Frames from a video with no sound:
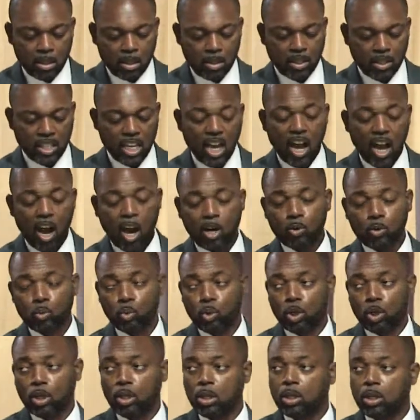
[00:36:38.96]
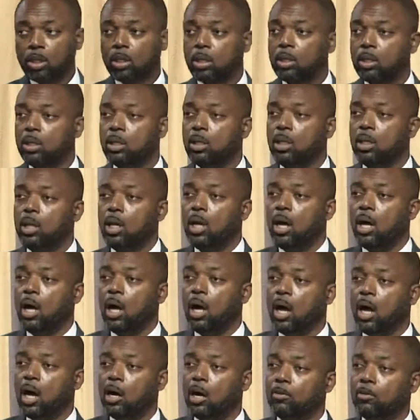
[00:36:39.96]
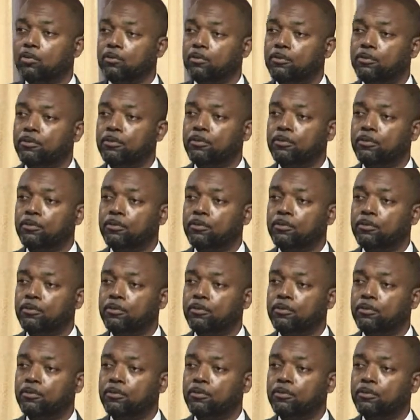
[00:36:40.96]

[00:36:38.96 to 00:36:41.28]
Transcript: the hard work of